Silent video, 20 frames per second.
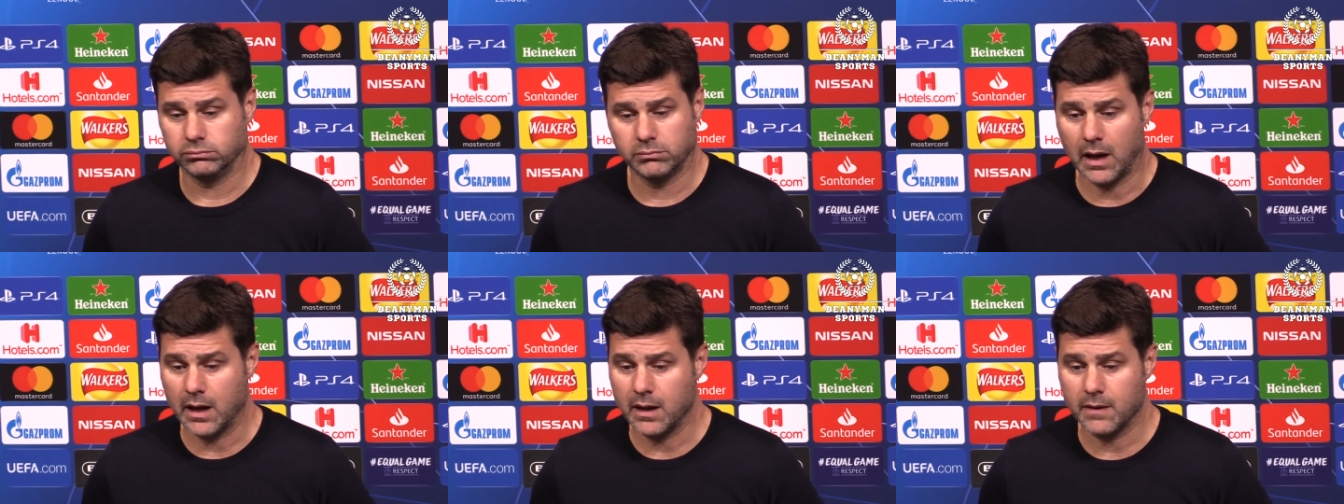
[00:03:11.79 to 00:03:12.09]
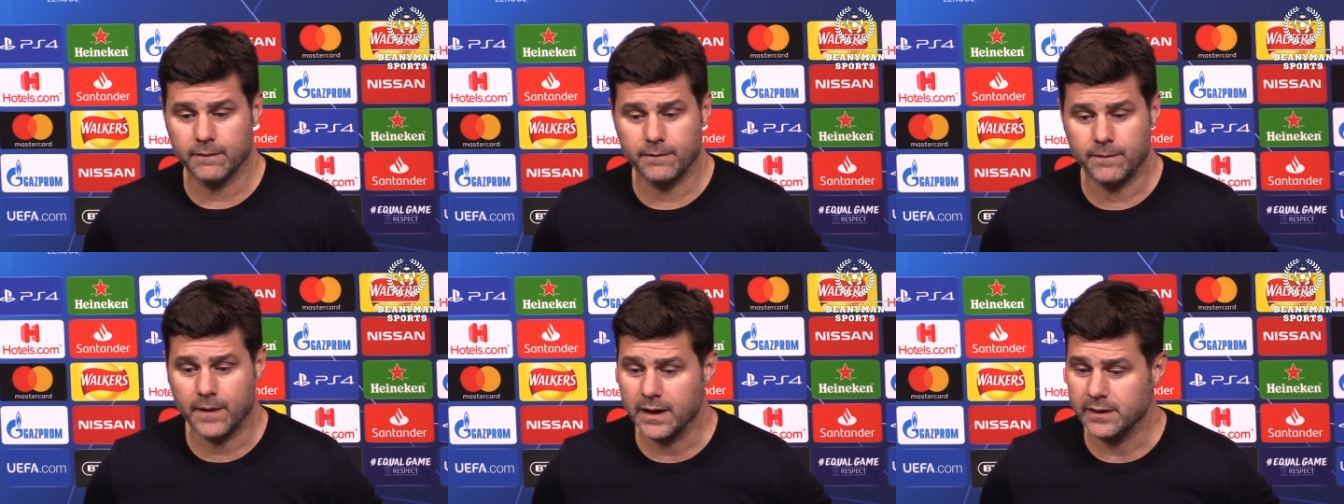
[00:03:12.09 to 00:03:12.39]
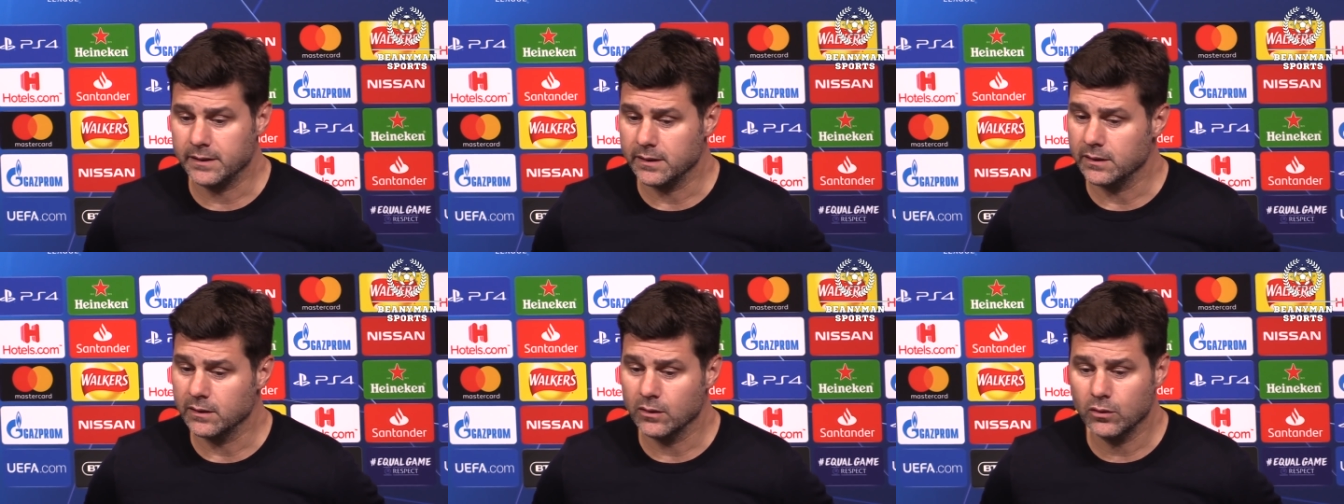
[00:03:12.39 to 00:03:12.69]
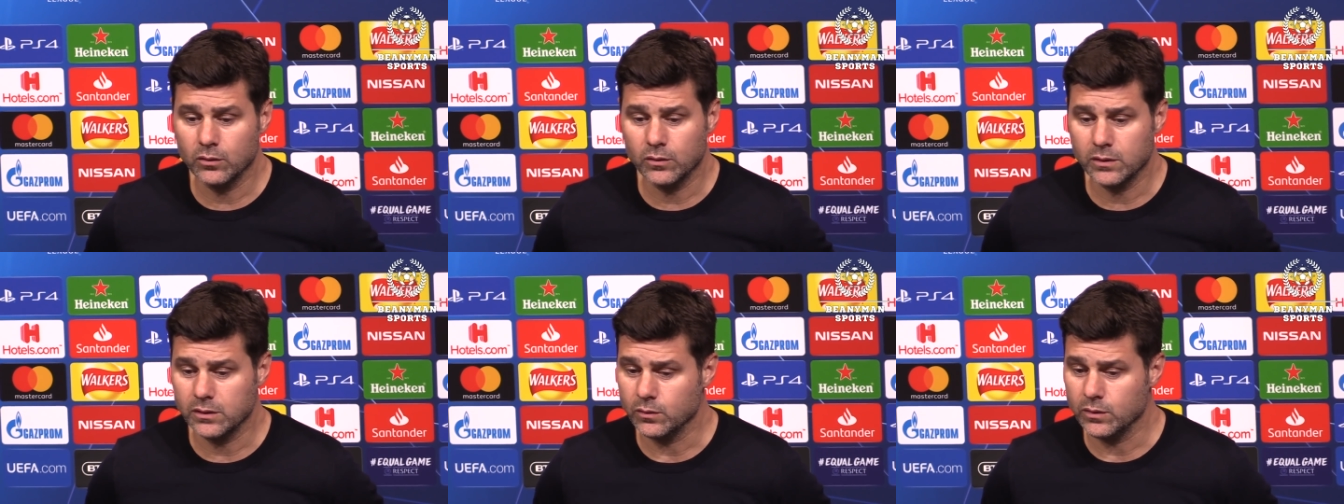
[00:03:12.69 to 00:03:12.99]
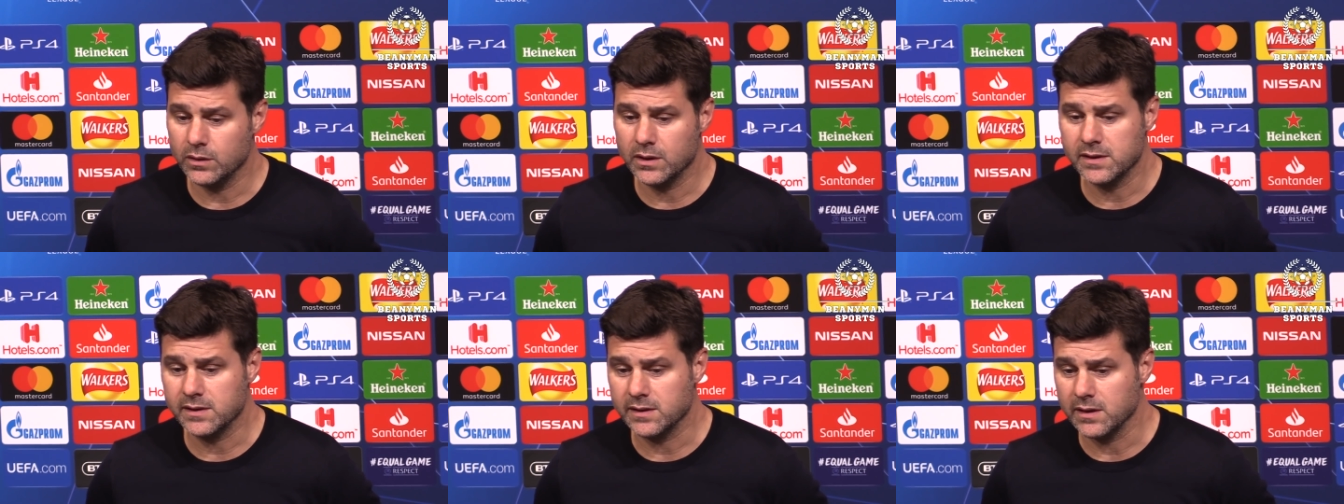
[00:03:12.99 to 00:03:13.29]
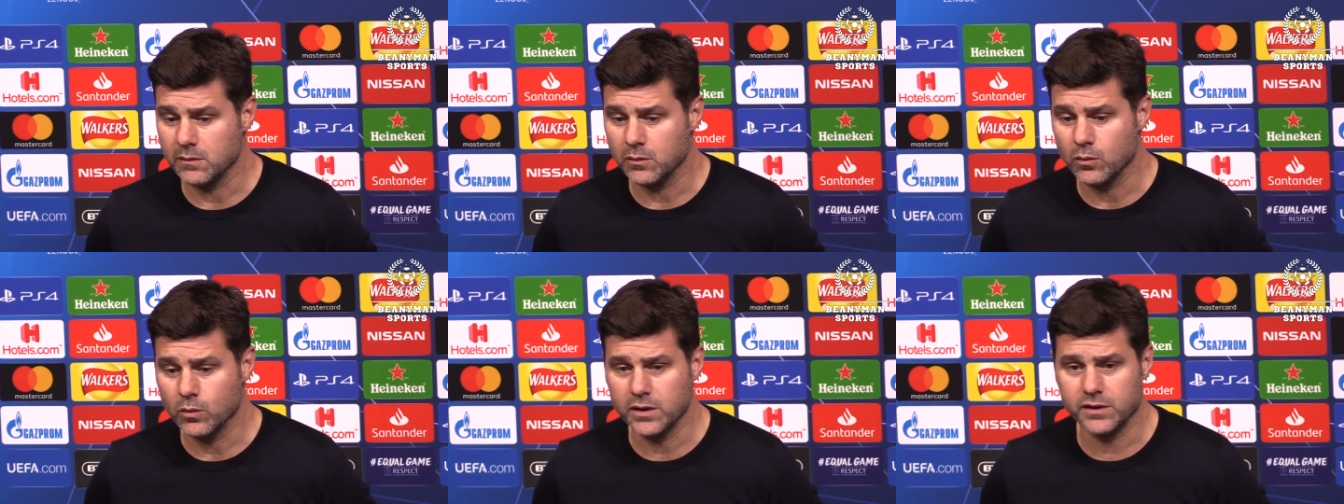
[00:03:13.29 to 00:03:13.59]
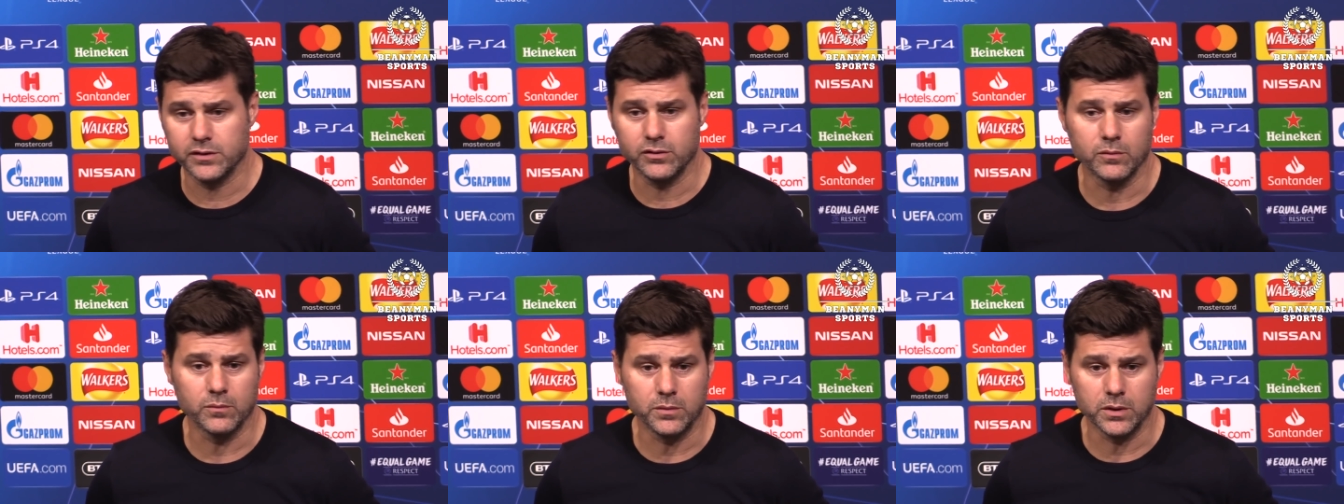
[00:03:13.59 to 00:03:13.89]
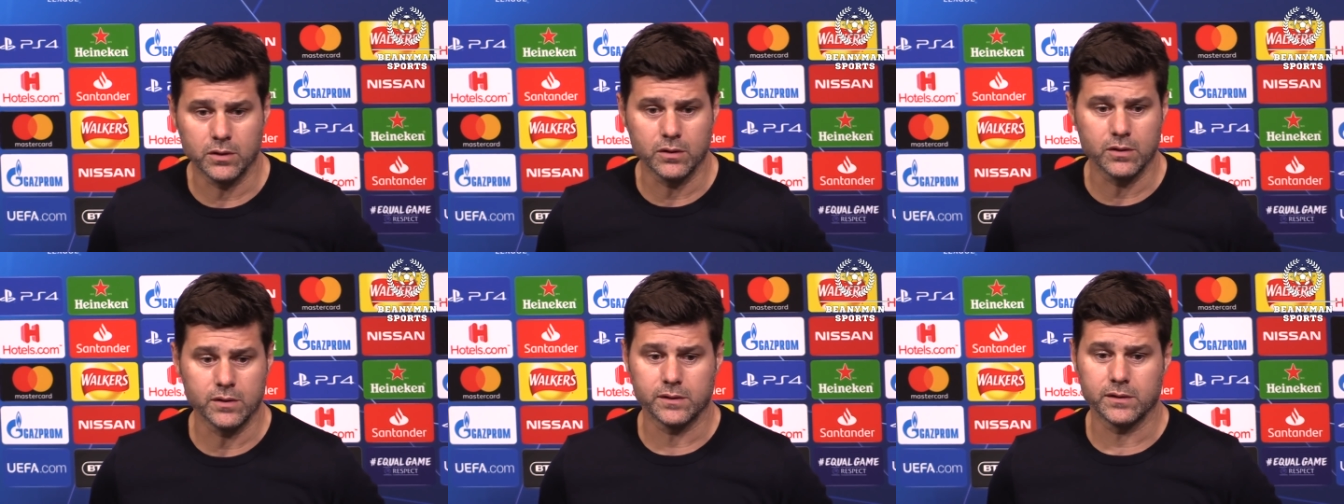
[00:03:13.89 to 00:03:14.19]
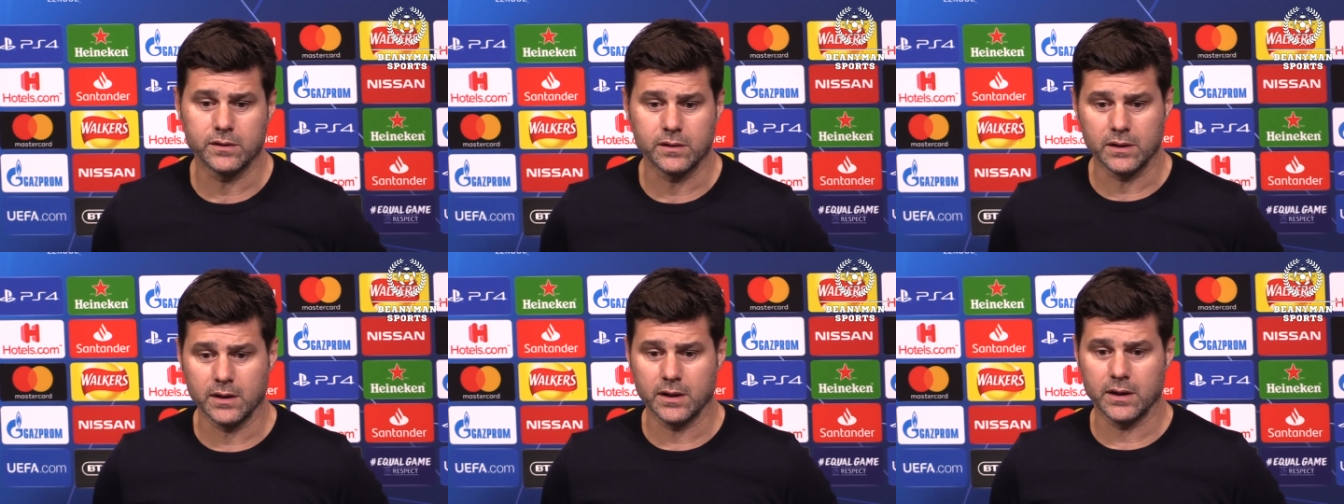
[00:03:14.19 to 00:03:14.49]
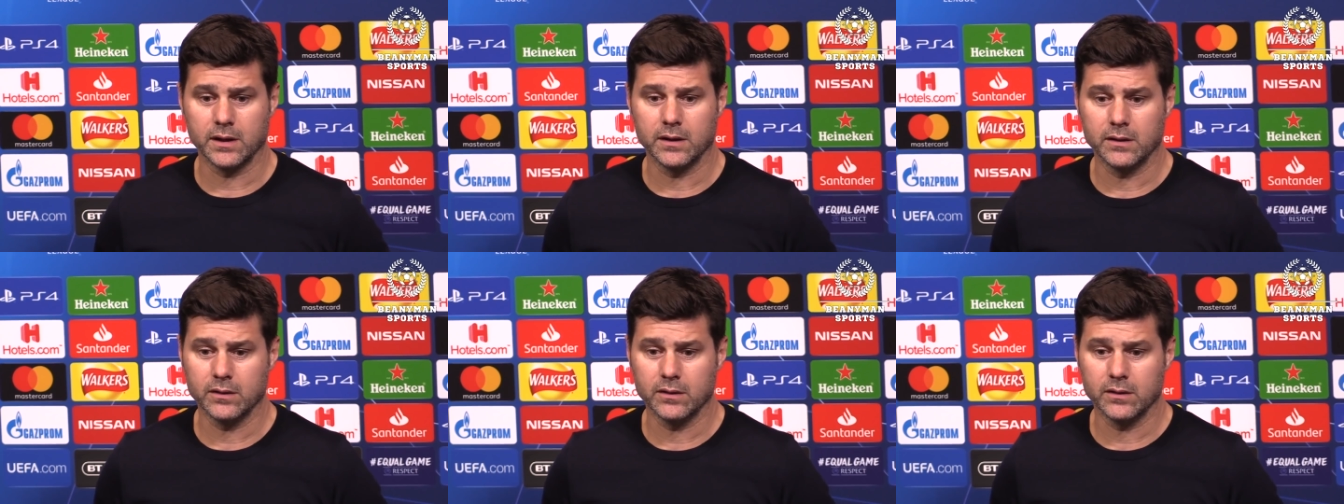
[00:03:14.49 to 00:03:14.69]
I am fighting always with the same question because uh,